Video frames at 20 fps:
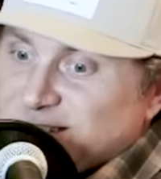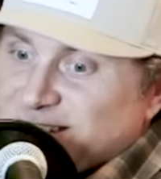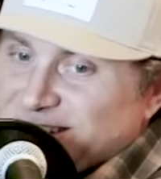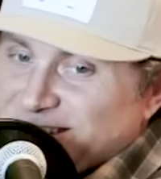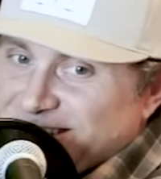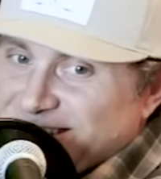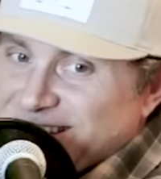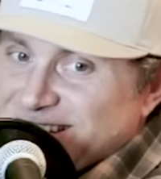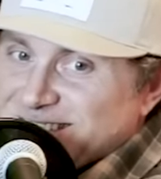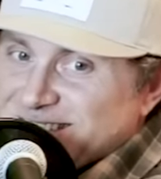
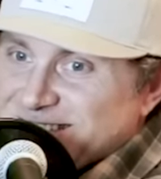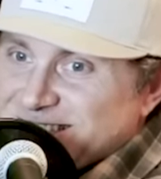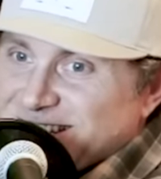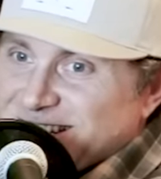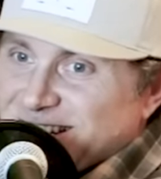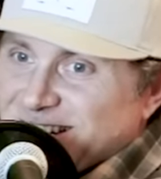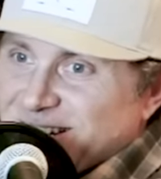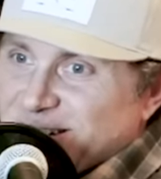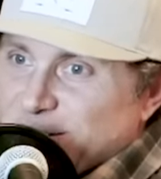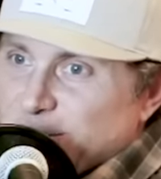There is.
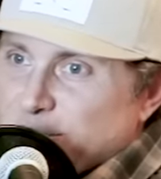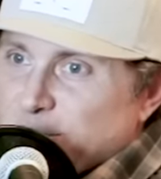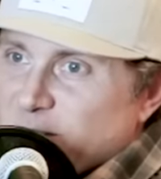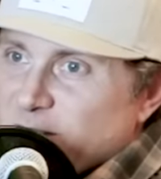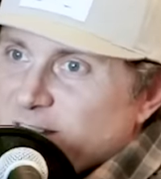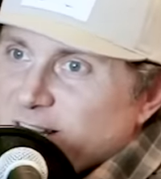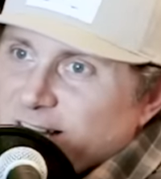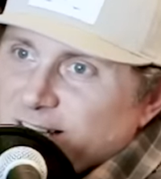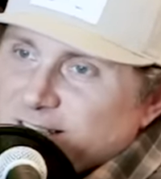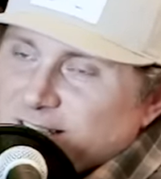
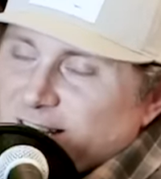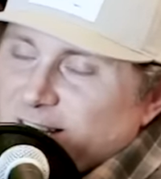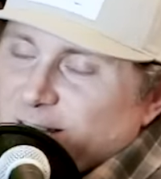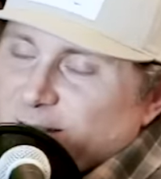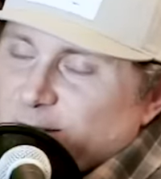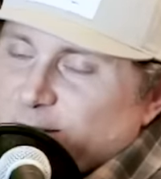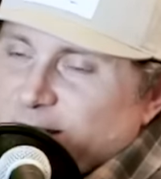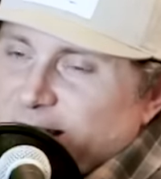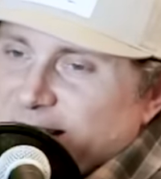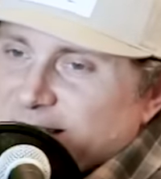The,
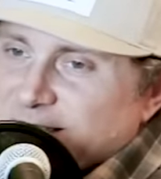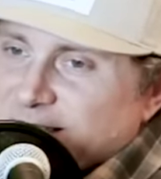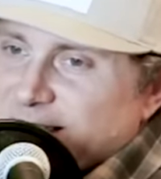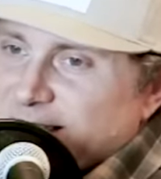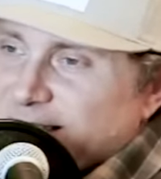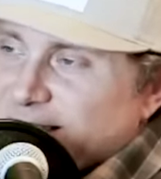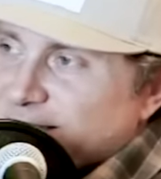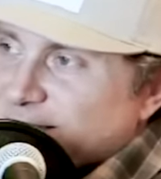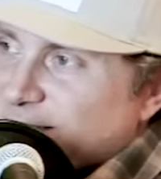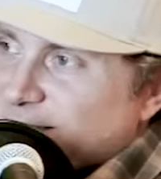other nice
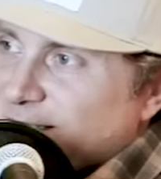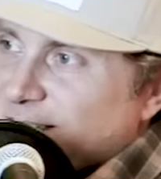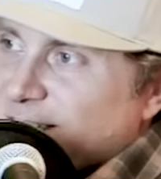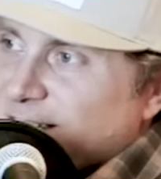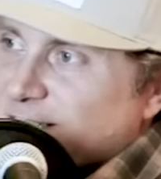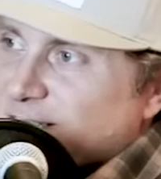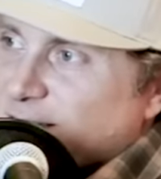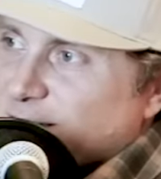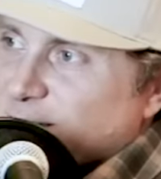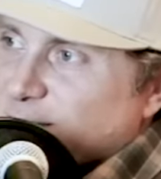thing is
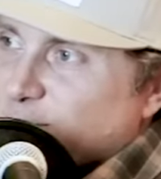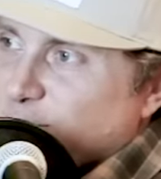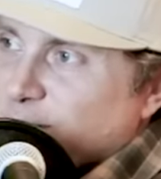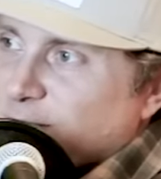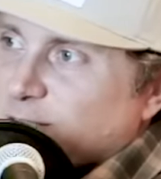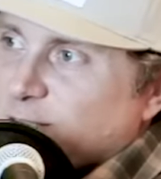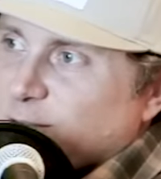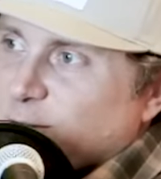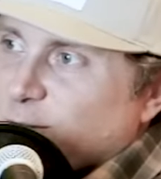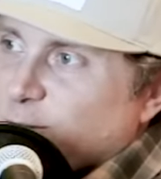Easton's
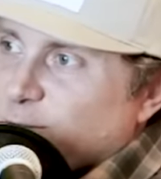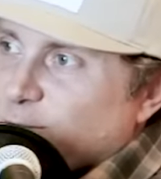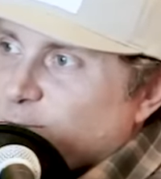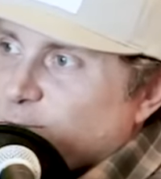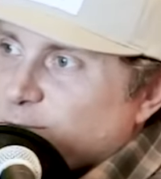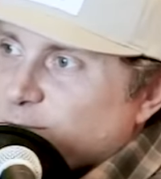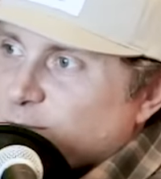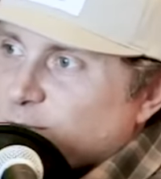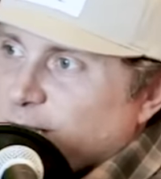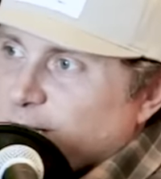been so
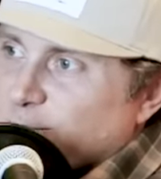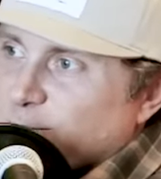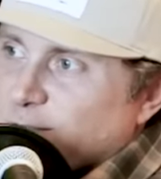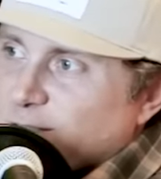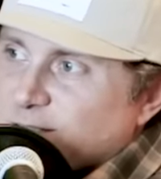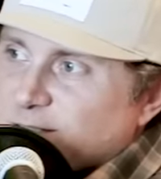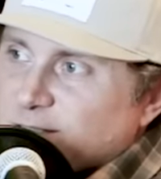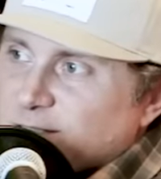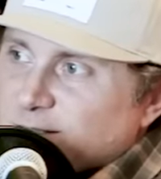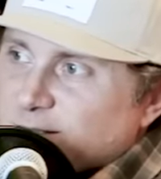
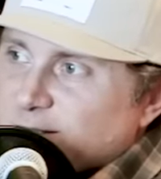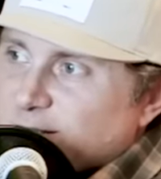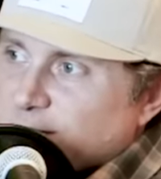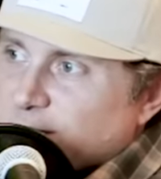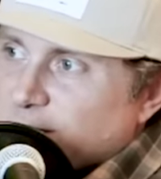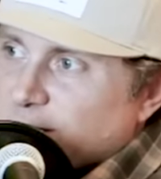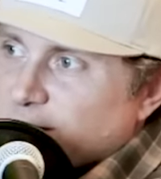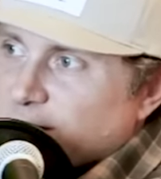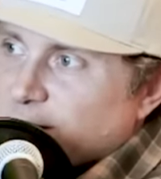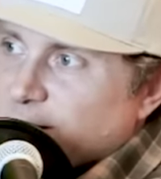generous
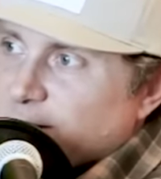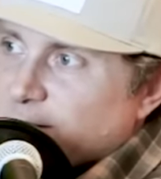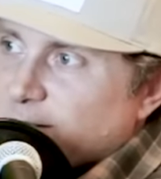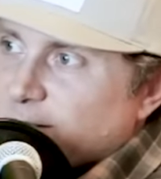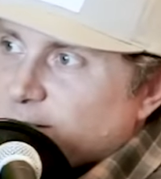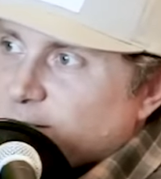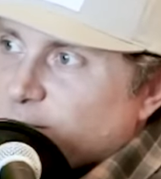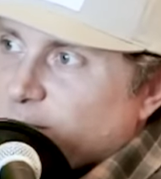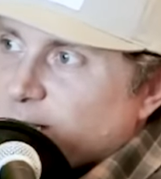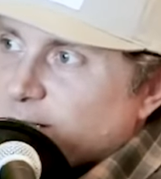to the
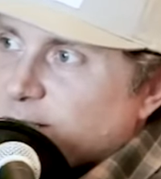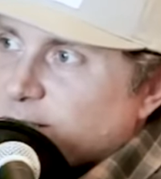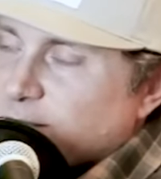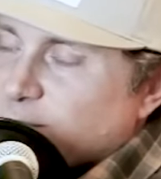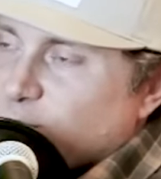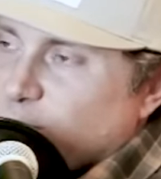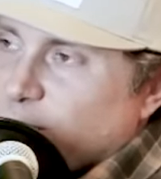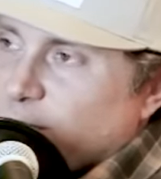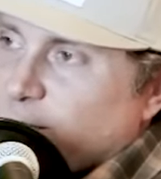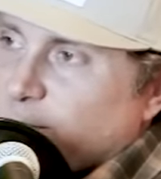to us
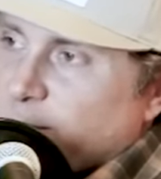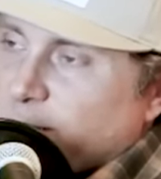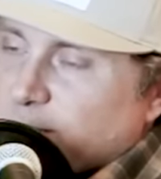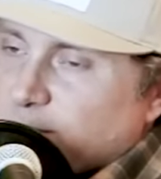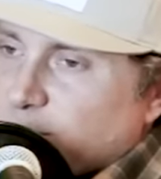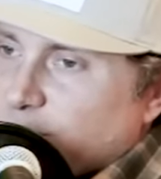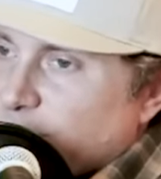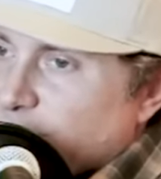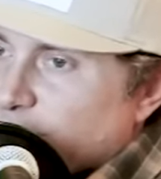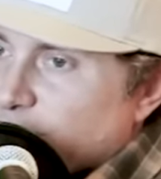as well
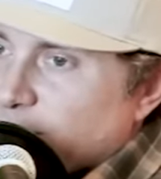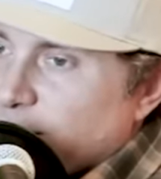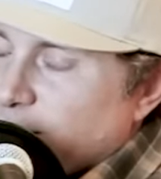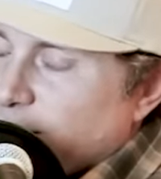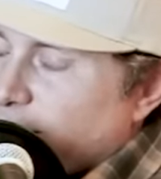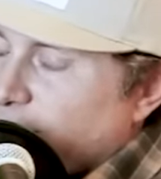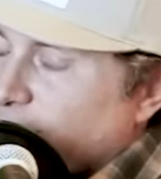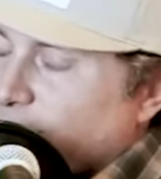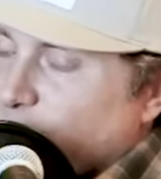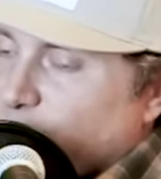because we oh, do yeah. a ton
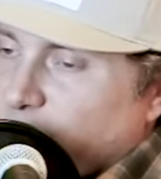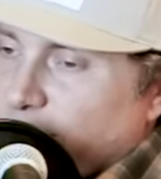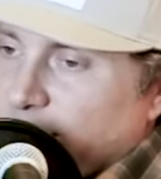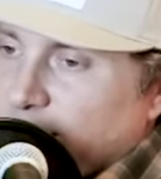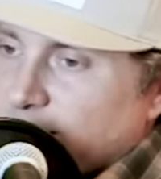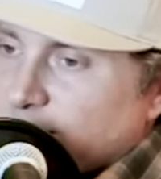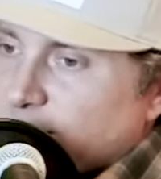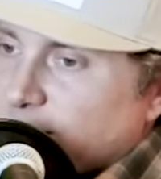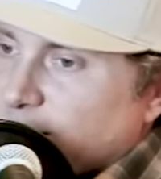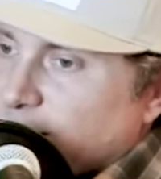of
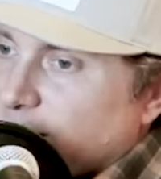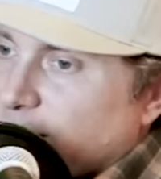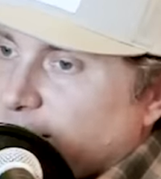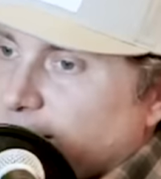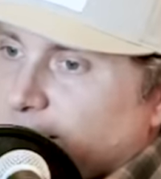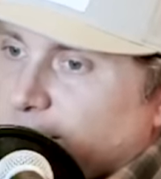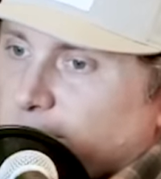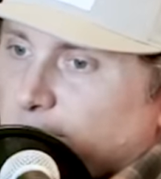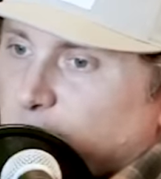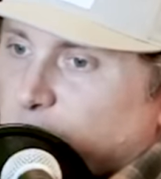giveaways and
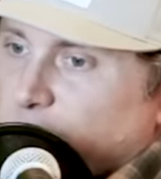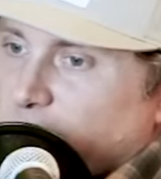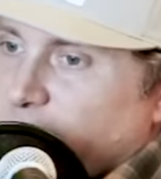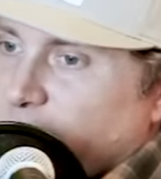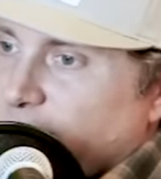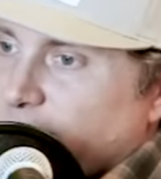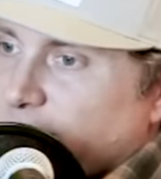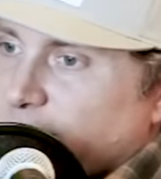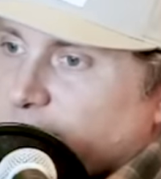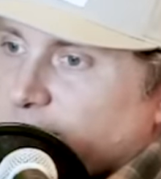
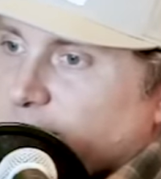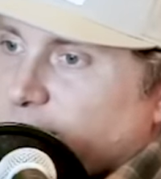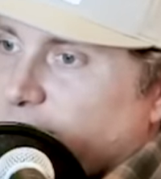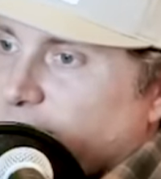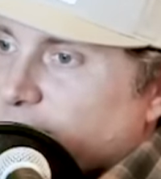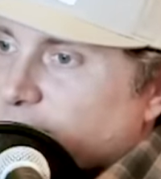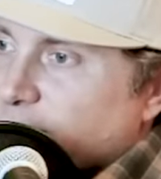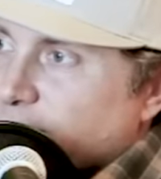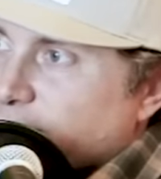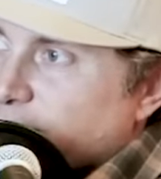I can
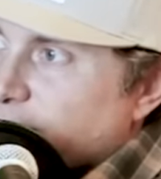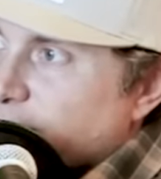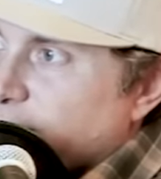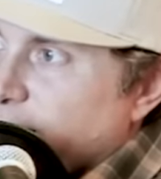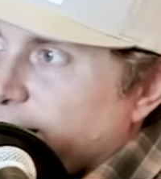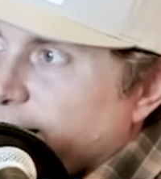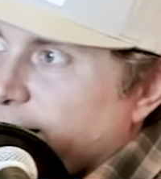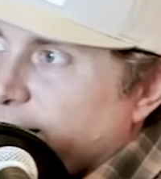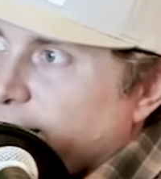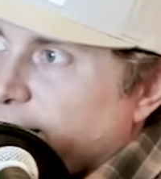honestly
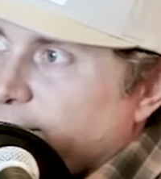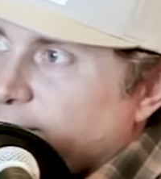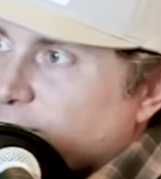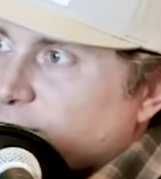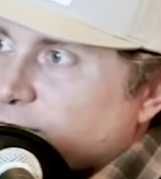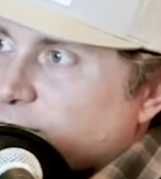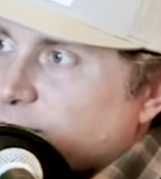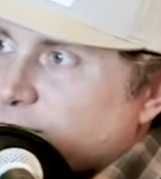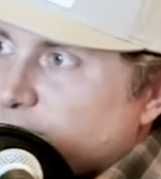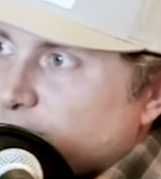say I
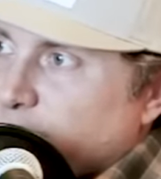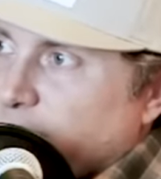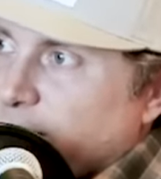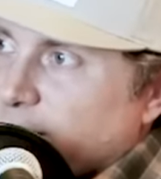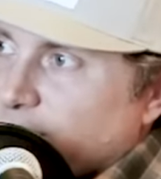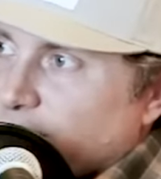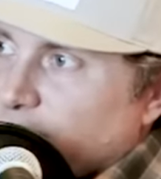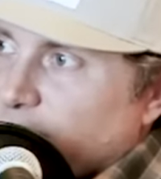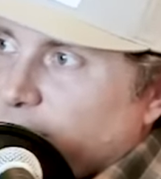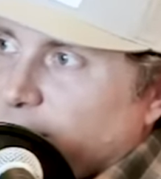haven't
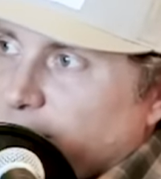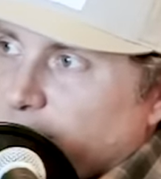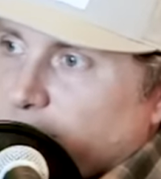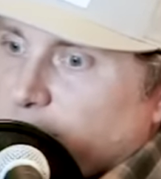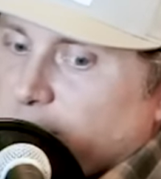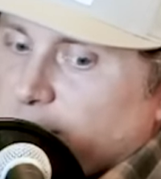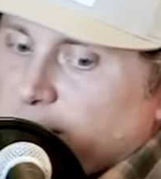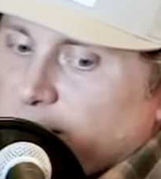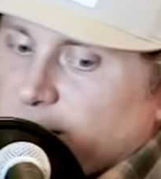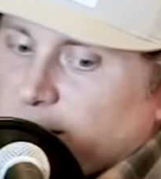spent a lot of
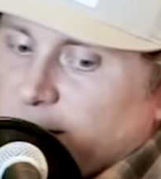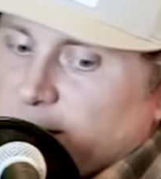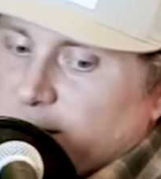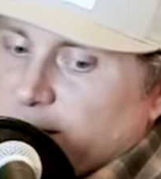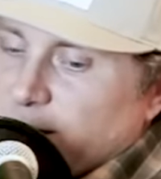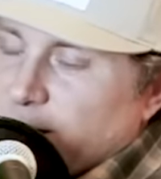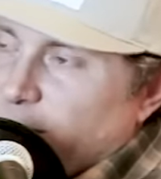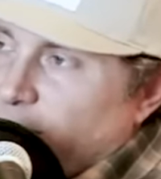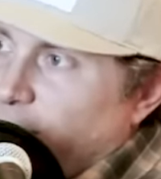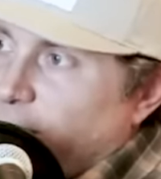money
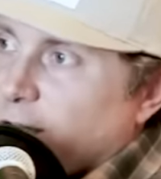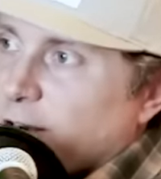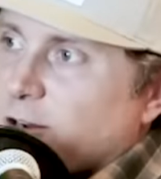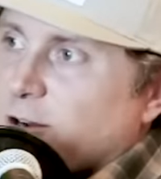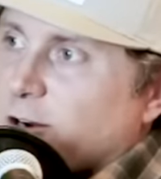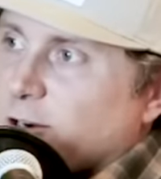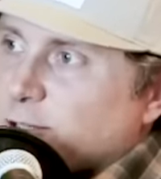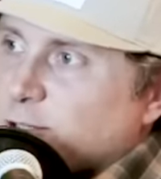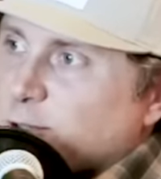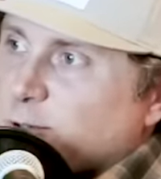on on
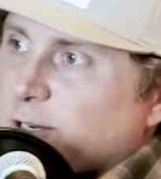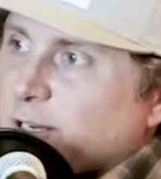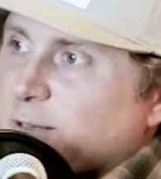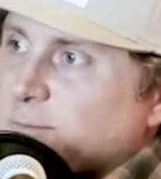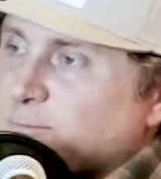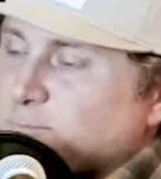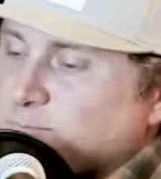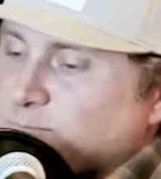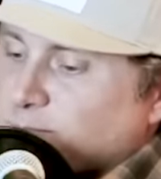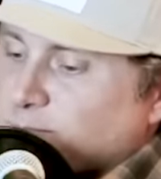archery.